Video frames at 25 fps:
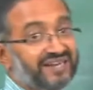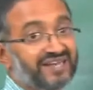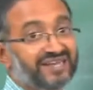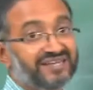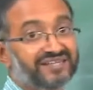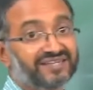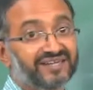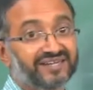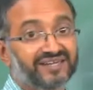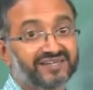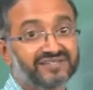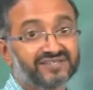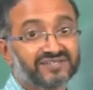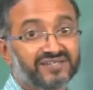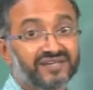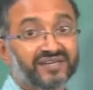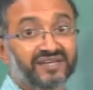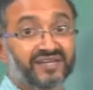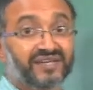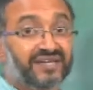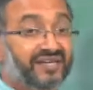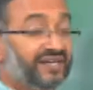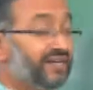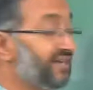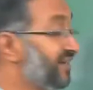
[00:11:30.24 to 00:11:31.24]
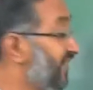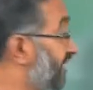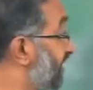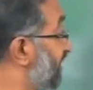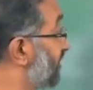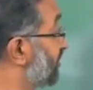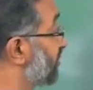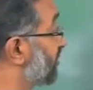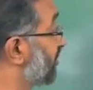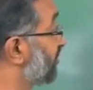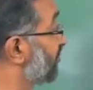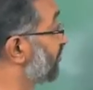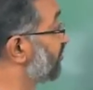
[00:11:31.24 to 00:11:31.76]
like this, in
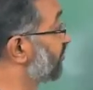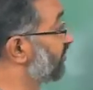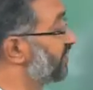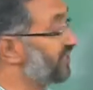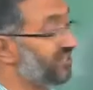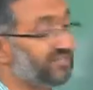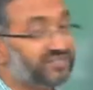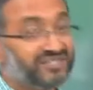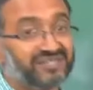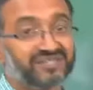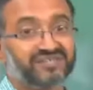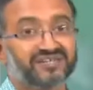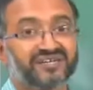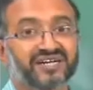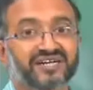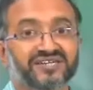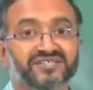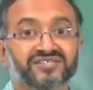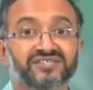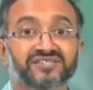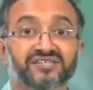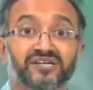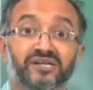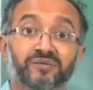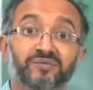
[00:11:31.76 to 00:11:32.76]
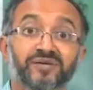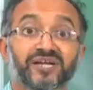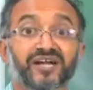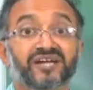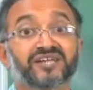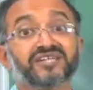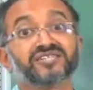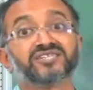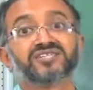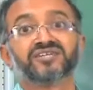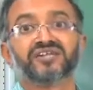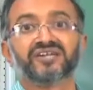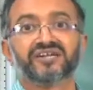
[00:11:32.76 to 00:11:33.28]
addition to these interactions there will be
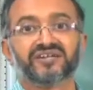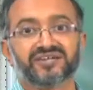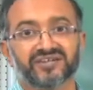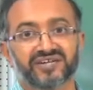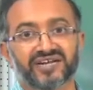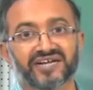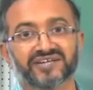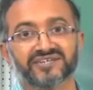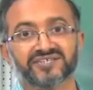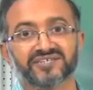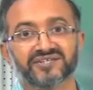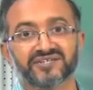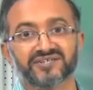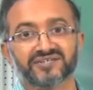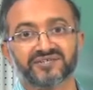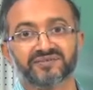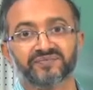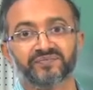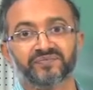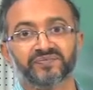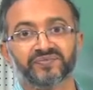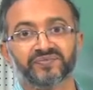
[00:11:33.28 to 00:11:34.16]
additional interactions.